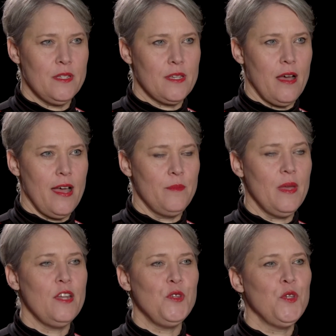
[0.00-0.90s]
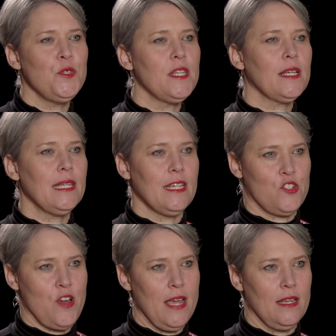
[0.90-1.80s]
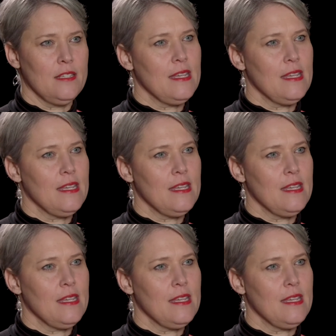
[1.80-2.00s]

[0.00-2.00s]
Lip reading: in time and use the click track